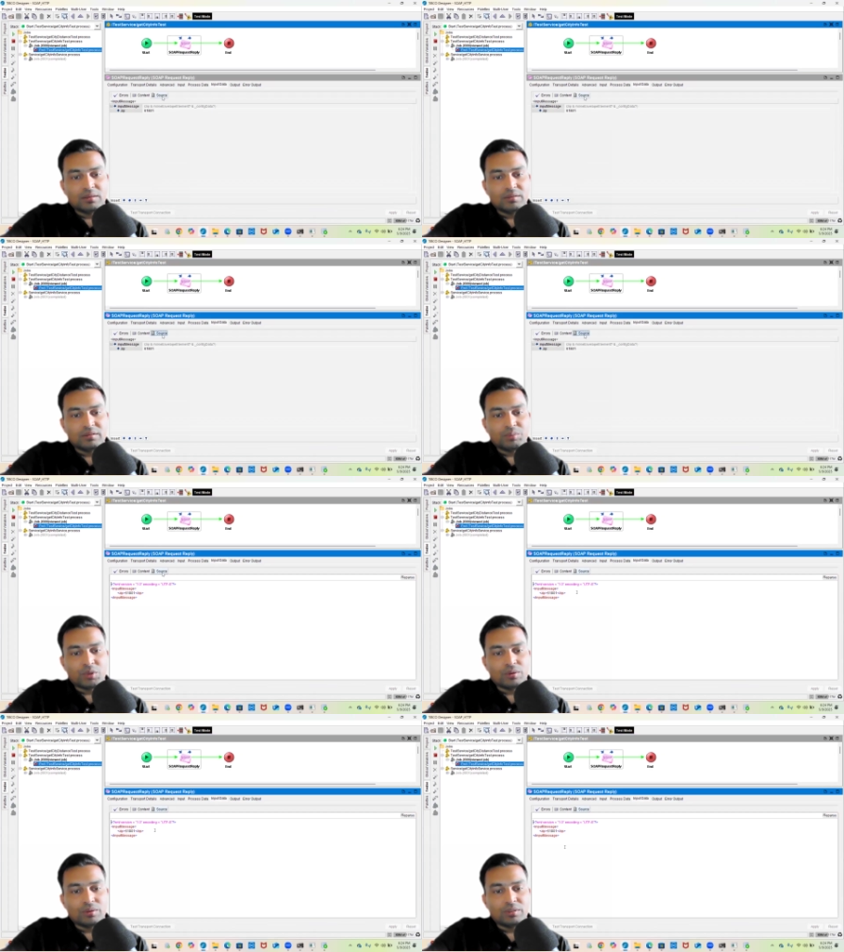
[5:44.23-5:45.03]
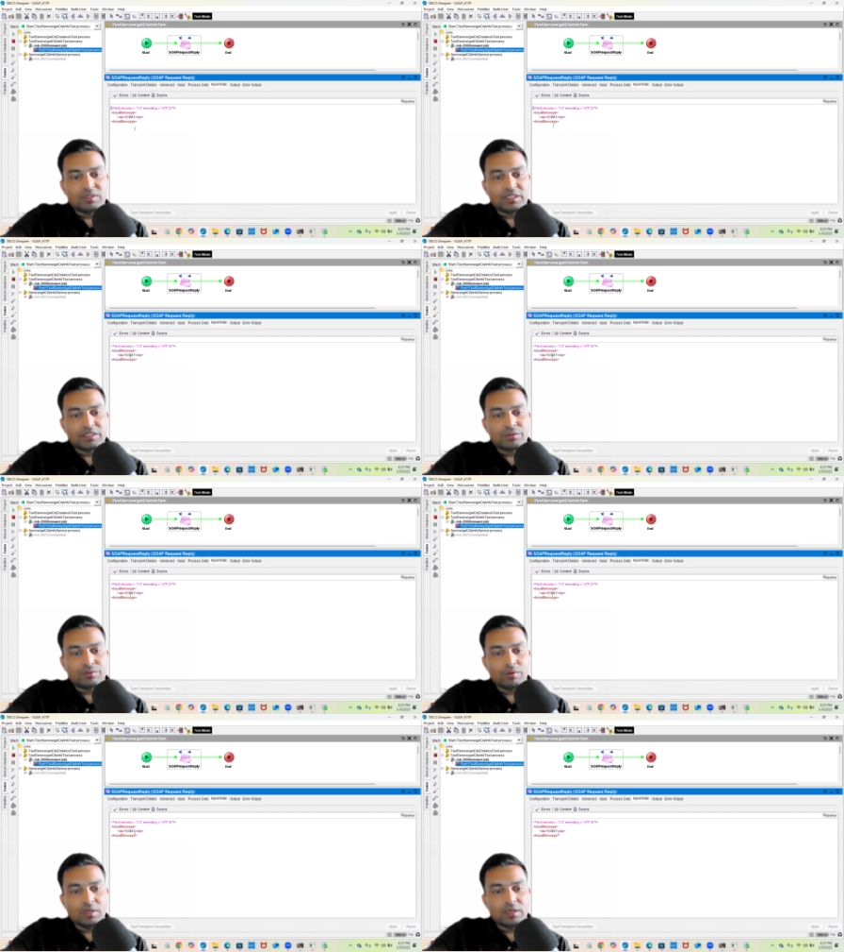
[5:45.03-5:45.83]
a zip code
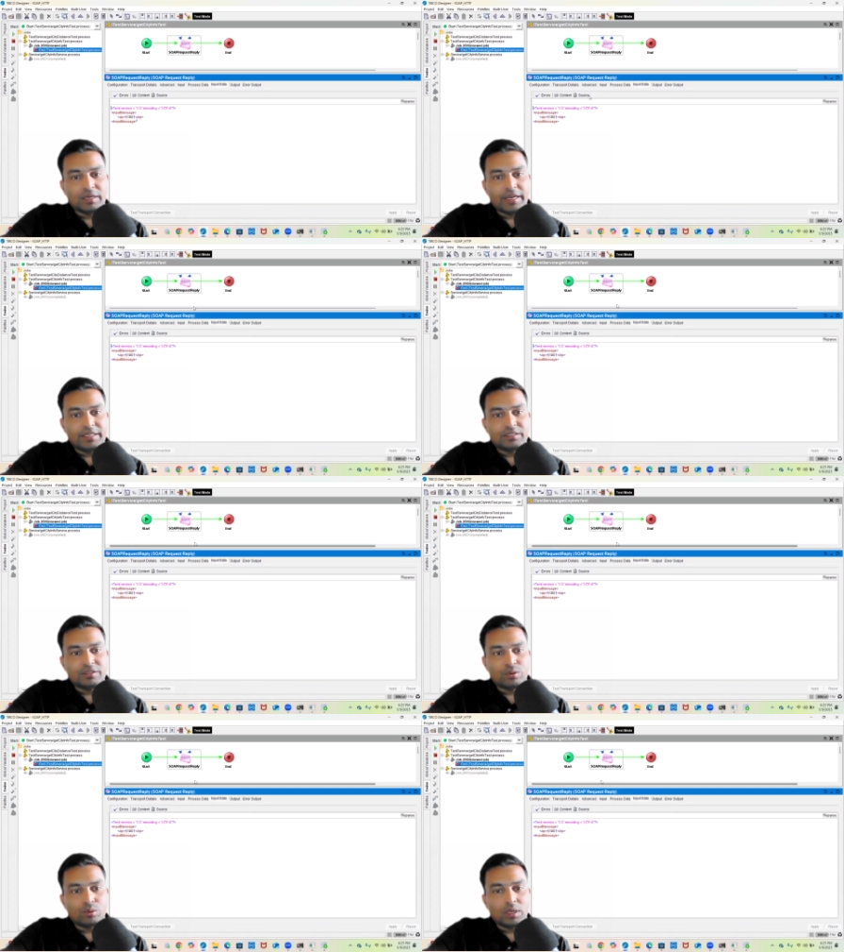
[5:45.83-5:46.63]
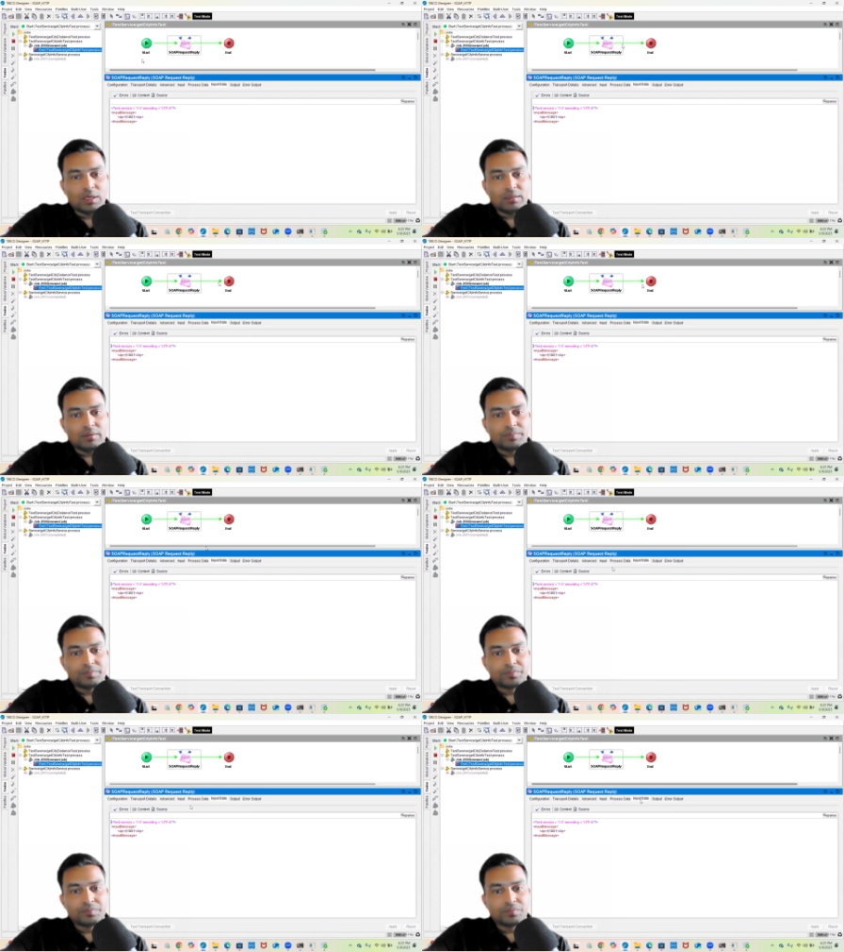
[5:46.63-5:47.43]
61801,
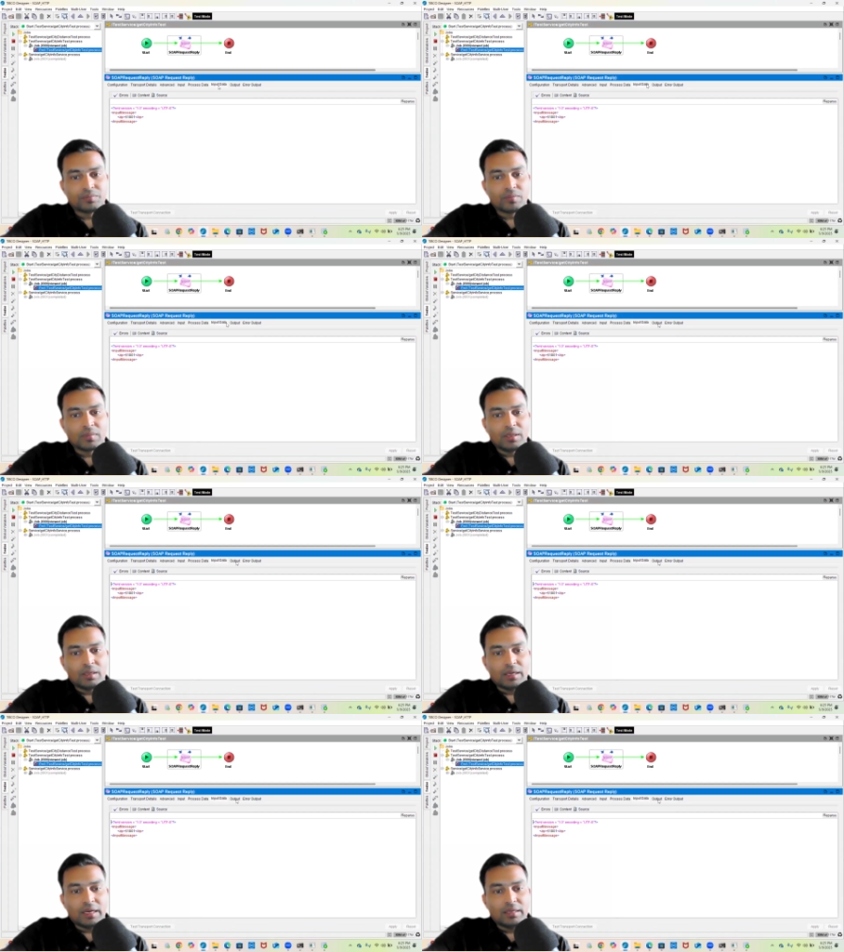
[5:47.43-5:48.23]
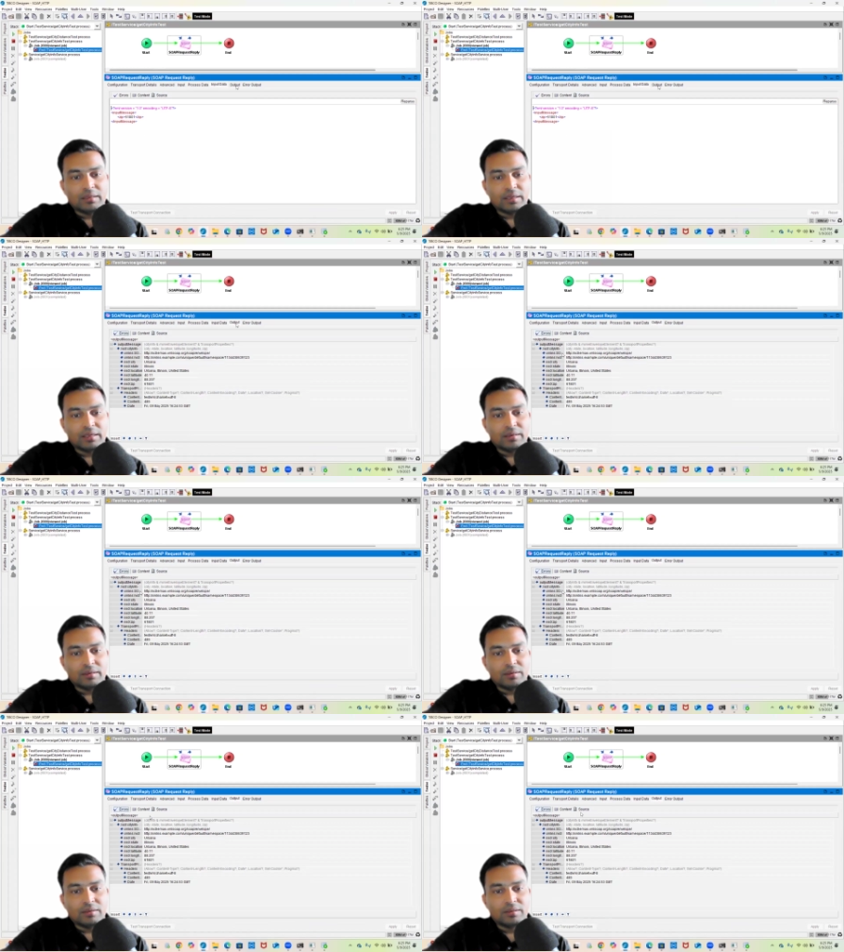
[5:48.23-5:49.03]
and
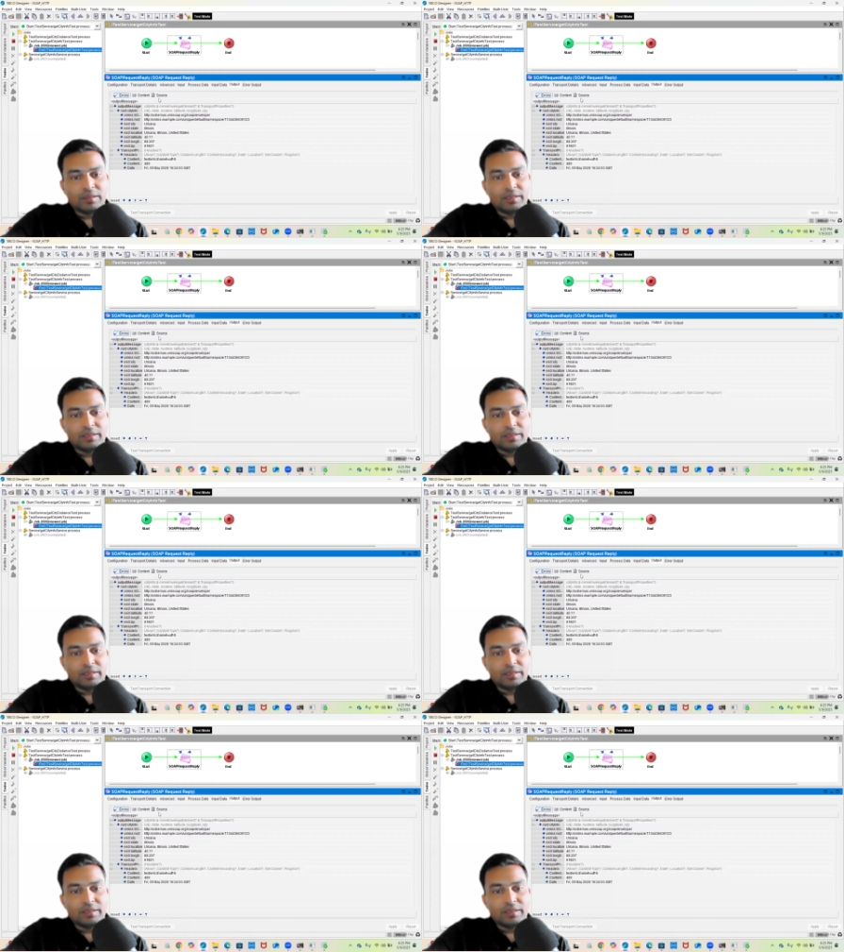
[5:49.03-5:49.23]
then